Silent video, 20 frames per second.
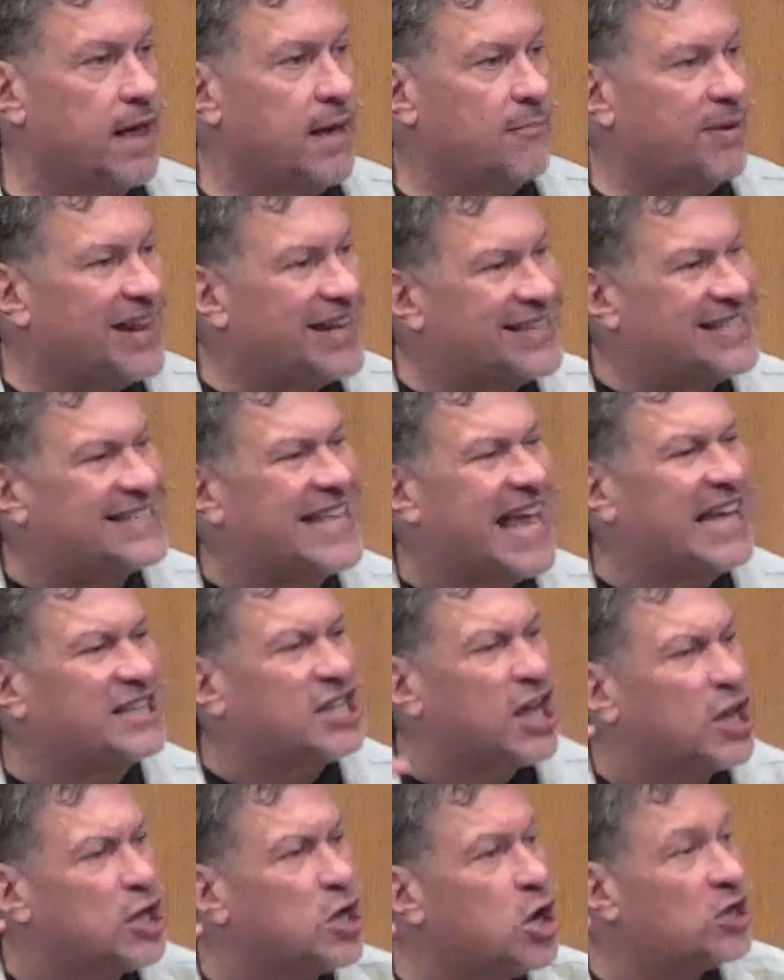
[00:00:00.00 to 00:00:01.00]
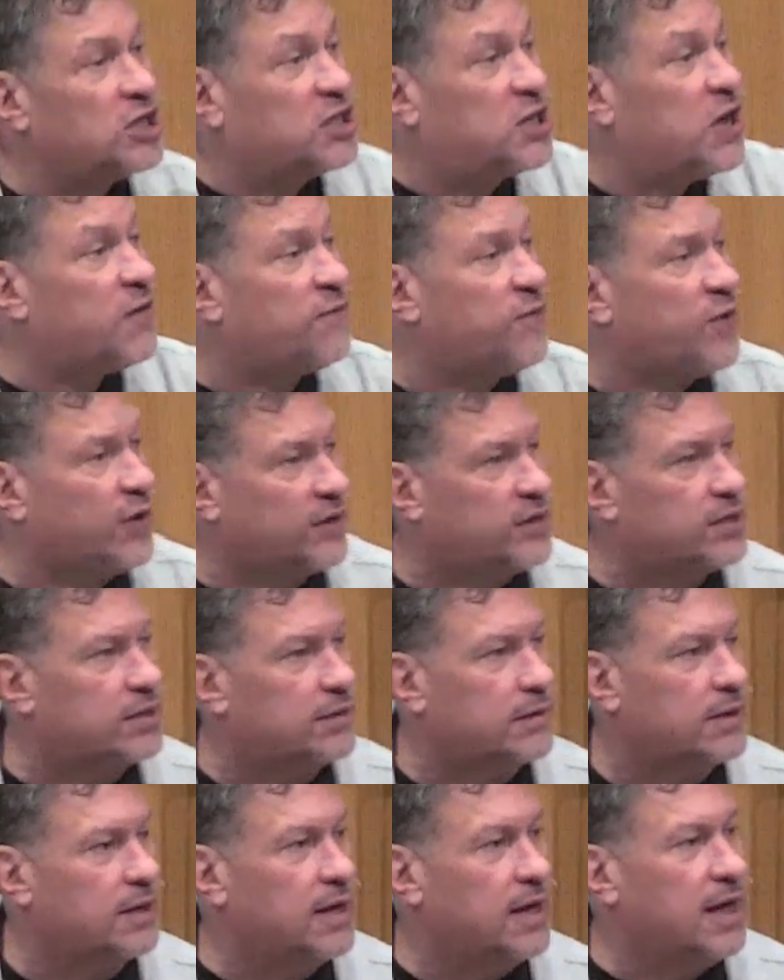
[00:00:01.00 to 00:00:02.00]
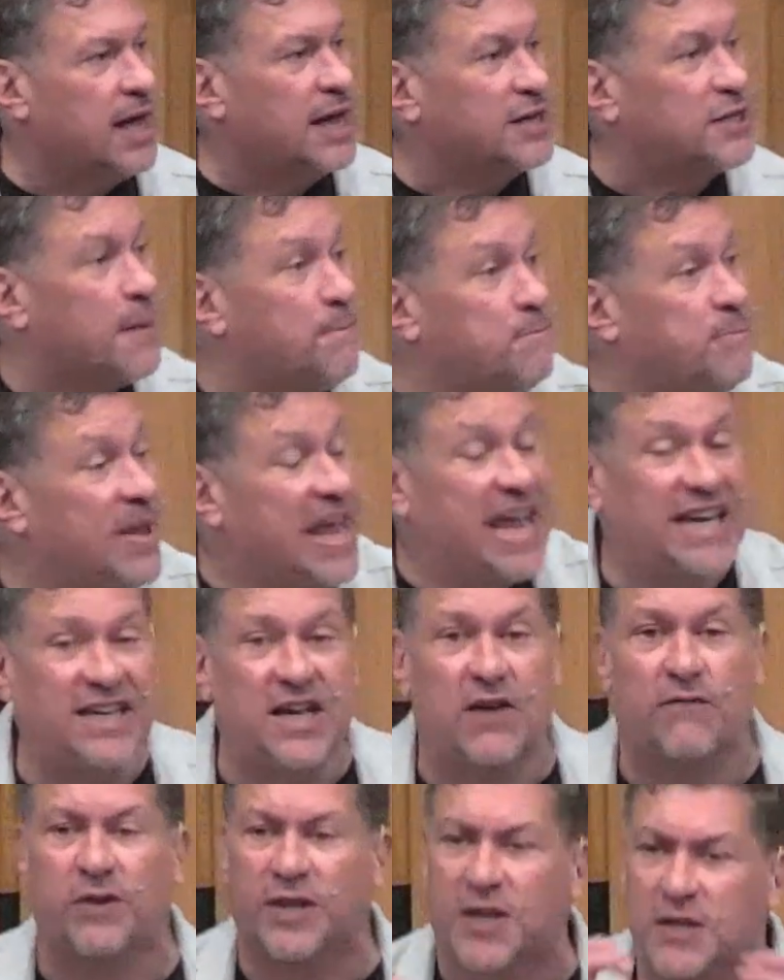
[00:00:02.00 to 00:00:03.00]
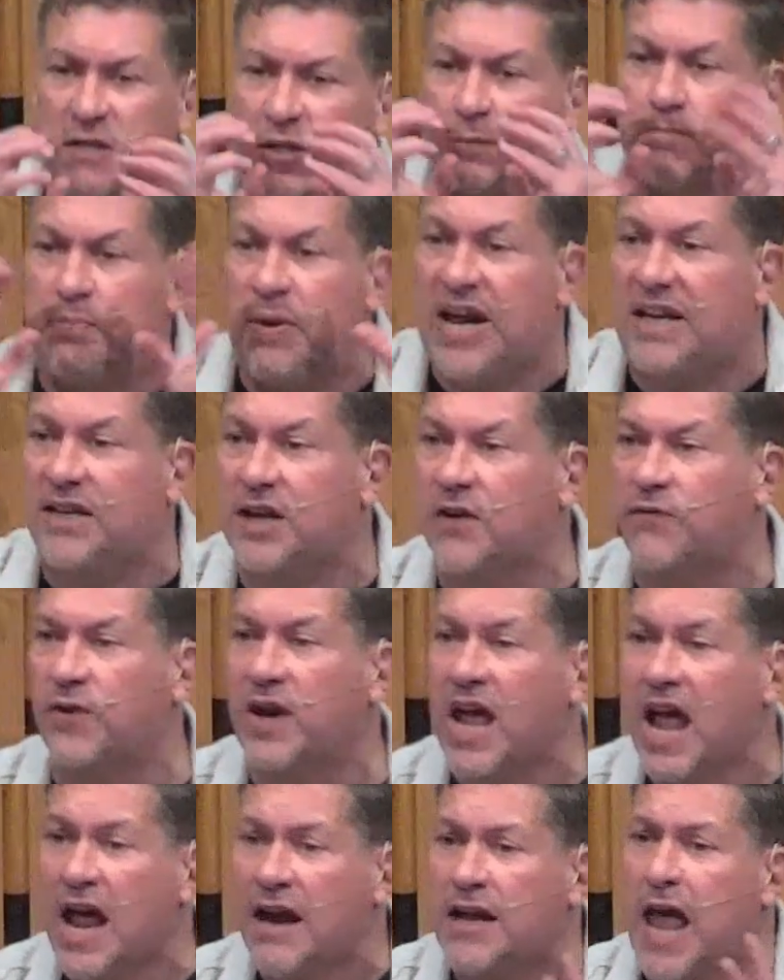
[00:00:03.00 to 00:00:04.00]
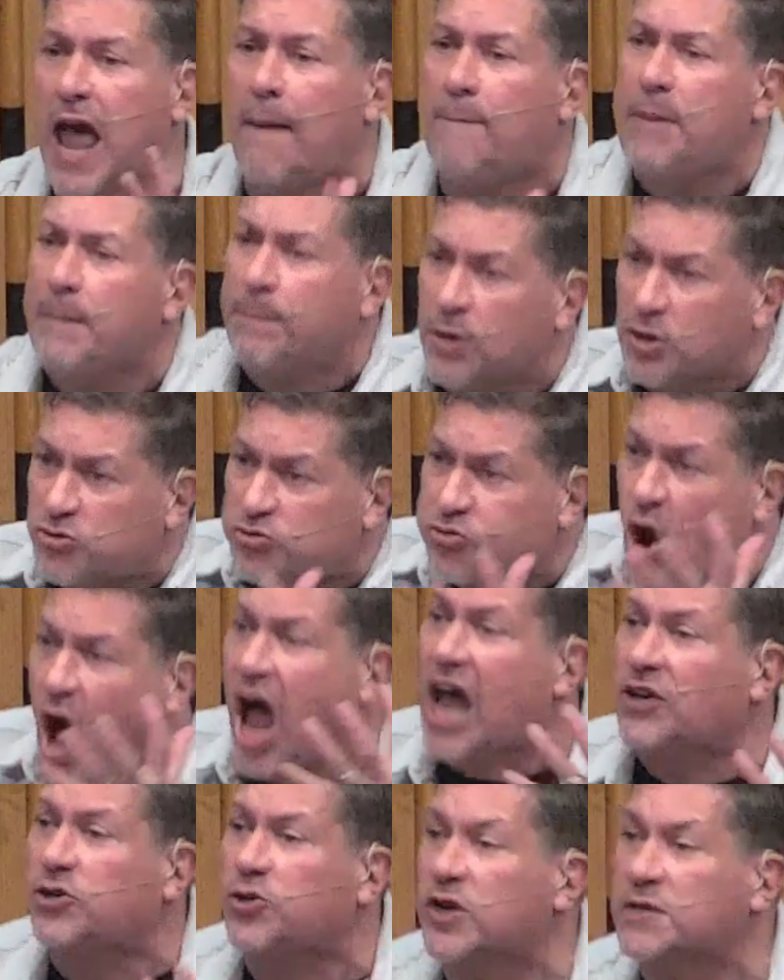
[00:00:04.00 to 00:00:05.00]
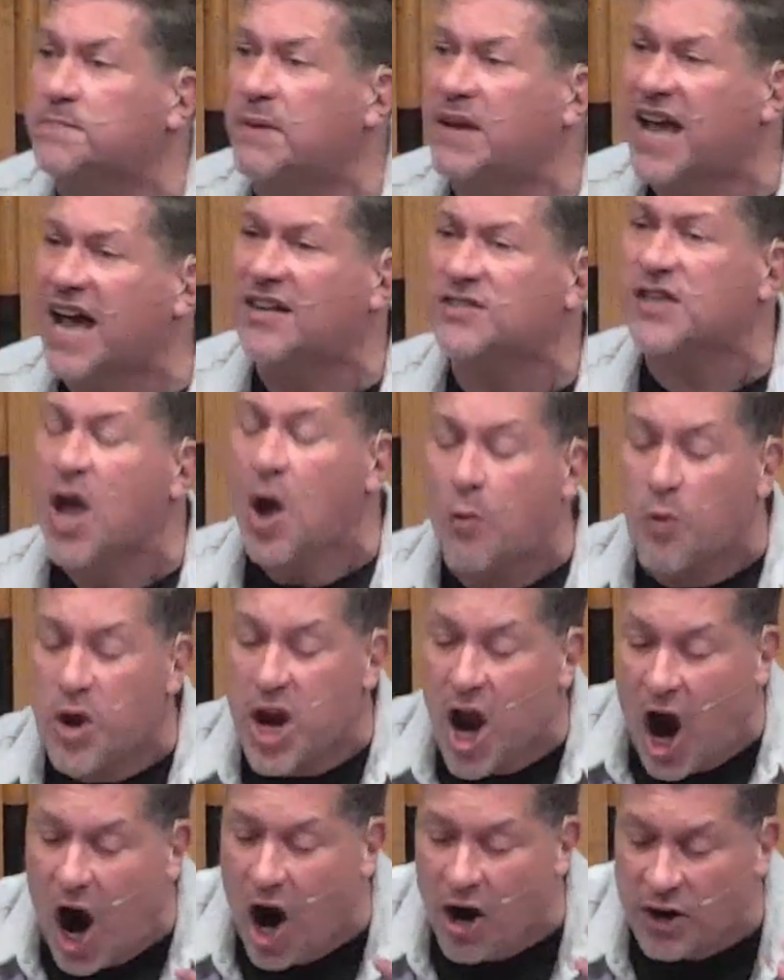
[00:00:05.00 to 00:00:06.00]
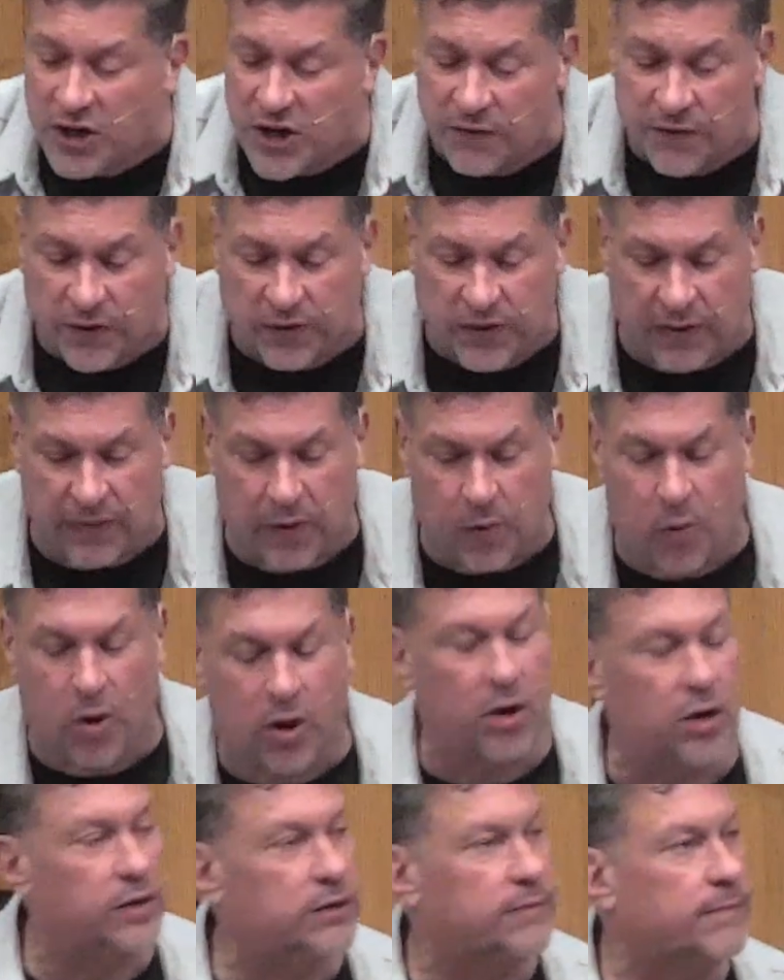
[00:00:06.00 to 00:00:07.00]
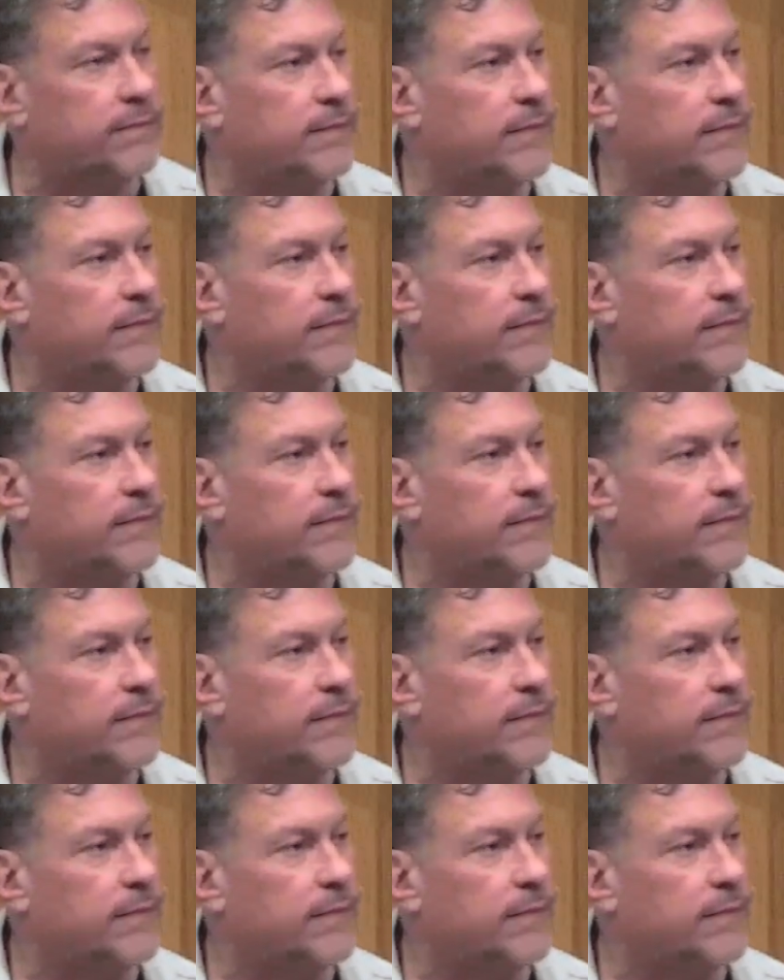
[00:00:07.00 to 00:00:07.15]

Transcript: but instead to look different, to be different, to speak different, to have people drawn to us because we are different than the world,